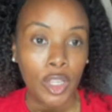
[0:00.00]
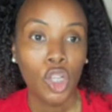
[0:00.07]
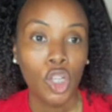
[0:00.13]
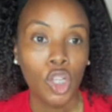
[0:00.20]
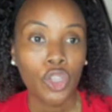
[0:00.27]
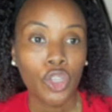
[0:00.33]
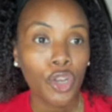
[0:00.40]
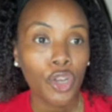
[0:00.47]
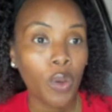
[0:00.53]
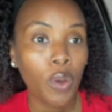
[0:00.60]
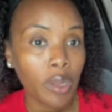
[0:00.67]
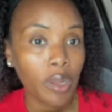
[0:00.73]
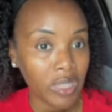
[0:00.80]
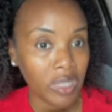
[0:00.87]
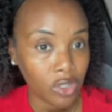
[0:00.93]
So you don't want
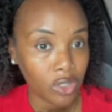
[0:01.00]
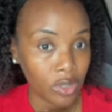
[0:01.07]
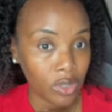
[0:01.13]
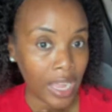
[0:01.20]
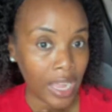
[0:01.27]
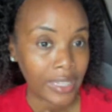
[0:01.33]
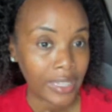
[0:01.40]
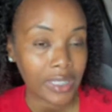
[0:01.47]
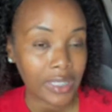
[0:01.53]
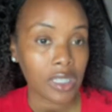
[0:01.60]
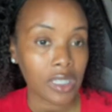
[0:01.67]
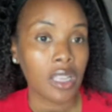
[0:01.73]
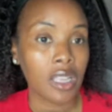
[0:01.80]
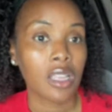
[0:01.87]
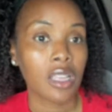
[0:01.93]
to miss tonight's
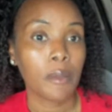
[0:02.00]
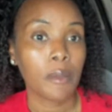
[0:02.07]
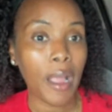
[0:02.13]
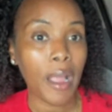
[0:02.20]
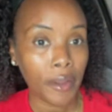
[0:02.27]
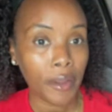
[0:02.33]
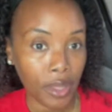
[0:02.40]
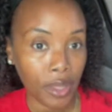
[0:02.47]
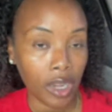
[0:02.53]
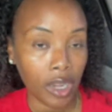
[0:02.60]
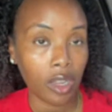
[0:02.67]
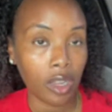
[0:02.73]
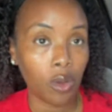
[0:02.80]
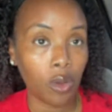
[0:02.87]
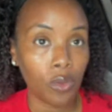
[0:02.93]
marathon
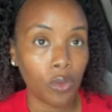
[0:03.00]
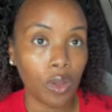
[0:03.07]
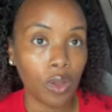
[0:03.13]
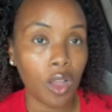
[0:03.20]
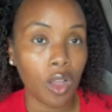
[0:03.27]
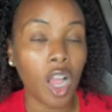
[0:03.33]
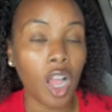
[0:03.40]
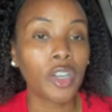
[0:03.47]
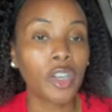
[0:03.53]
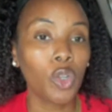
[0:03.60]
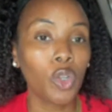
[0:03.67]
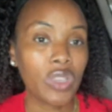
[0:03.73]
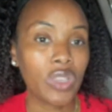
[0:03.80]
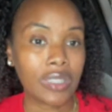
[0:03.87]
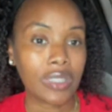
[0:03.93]
on
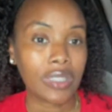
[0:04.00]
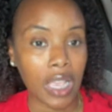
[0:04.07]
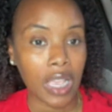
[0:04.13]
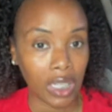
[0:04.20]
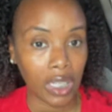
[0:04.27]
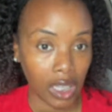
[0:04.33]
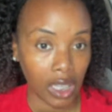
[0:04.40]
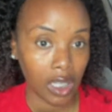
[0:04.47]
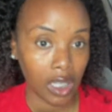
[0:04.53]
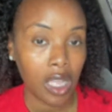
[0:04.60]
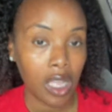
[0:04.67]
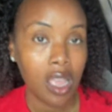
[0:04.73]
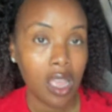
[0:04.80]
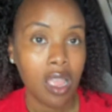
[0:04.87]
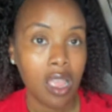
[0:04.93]
Louisiana.
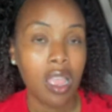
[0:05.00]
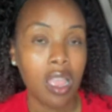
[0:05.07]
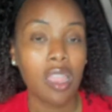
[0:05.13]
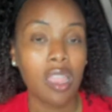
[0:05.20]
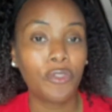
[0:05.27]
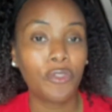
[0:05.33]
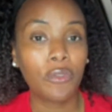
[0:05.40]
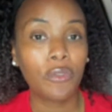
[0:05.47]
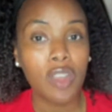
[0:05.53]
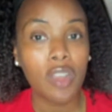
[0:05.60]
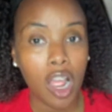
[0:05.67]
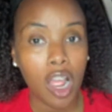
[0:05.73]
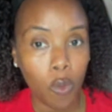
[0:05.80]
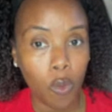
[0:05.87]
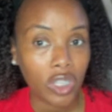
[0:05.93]
If you've
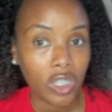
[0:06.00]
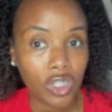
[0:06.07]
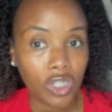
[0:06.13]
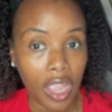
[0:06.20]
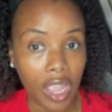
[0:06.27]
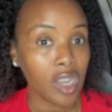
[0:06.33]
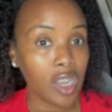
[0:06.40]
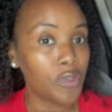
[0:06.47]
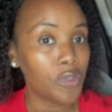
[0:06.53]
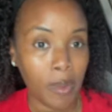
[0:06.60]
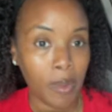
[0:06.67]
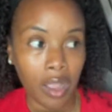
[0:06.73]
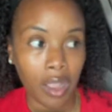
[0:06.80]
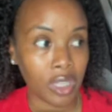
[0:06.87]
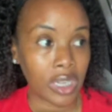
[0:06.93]
not watched any of the
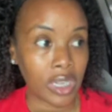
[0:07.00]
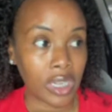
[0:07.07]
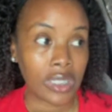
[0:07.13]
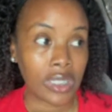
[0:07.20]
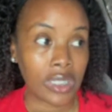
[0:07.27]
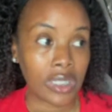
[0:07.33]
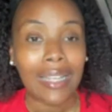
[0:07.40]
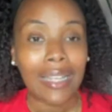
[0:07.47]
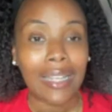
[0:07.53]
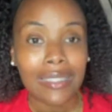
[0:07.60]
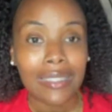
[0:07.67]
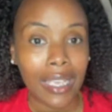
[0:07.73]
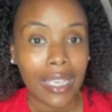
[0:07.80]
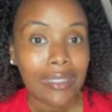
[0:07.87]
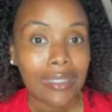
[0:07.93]
marathons as
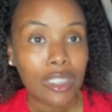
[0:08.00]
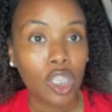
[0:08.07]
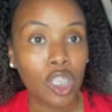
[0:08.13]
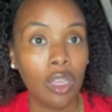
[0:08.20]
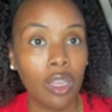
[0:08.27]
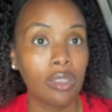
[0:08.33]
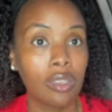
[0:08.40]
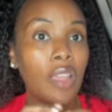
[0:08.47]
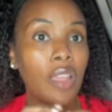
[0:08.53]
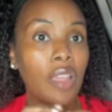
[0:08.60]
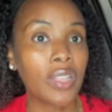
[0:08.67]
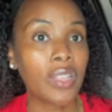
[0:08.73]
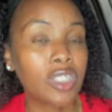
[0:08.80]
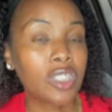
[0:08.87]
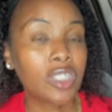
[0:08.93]
yet,
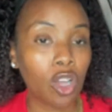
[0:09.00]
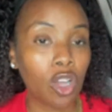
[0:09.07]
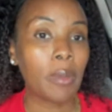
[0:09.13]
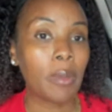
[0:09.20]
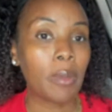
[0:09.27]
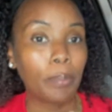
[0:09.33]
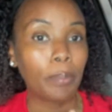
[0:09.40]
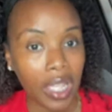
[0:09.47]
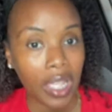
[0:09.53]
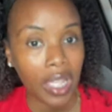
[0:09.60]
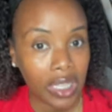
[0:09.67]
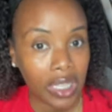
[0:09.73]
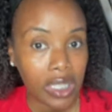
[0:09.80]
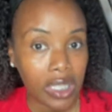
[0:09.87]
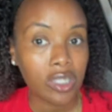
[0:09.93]
definitely check out my
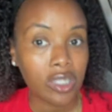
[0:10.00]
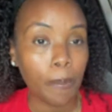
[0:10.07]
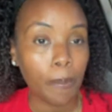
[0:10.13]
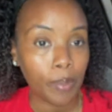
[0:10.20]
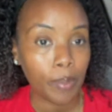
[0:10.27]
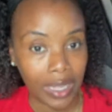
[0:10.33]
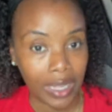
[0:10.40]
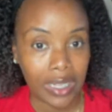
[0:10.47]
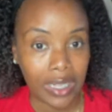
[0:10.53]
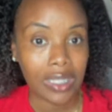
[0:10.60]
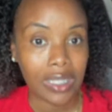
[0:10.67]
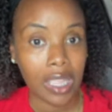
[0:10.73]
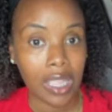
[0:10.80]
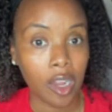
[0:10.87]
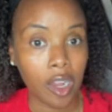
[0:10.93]
playlist. There's a playlist
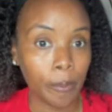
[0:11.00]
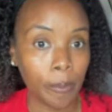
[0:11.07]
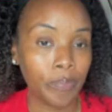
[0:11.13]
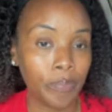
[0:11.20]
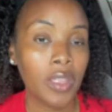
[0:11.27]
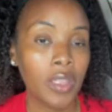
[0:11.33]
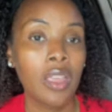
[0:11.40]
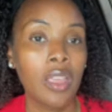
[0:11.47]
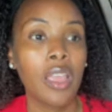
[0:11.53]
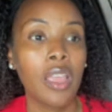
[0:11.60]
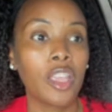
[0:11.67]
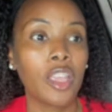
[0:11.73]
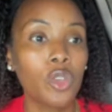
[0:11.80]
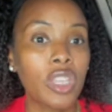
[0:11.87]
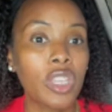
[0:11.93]
there, and
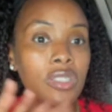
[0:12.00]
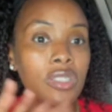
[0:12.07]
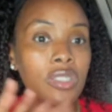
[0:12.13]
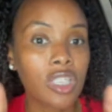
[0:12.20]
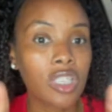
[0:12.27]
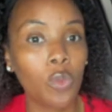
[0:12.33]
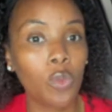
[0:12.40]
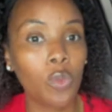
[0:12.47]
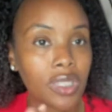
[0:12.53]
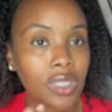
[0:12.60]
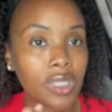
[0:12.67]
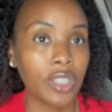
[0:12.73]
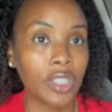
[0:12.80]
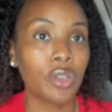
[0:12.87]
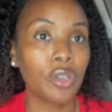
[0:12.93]
you can see which
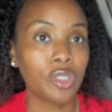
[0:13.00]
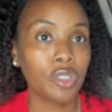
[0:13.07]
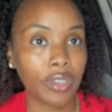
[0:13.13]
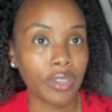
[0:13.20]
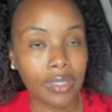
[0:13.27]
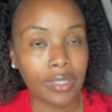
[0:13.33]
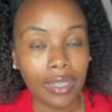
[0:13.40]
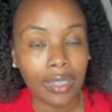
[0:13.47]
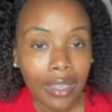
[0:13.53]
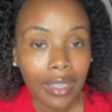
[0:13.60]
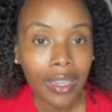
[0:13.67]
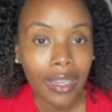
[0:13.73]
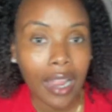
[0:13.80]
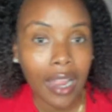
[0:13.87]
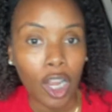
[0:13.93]
state you're interested
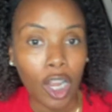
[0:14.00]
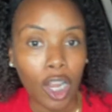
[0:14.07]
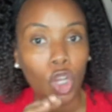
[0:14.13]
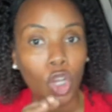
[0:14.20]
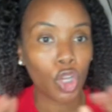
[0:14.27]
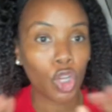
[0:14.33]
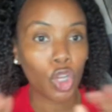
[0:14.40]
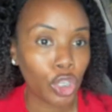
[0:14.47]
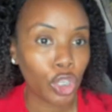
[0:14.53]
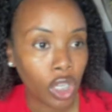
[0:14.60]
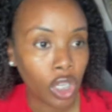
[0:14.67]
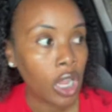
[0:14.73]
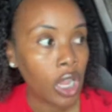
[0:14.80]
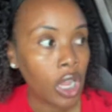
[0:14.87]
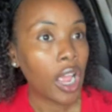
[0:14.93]
in and learn
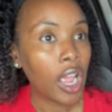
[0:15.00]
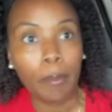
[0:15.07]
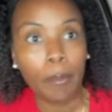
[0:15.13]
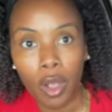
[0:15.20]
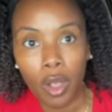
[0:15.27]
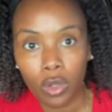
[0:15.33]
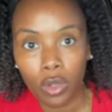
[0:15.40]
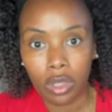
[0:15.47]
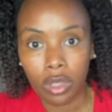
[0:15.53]
about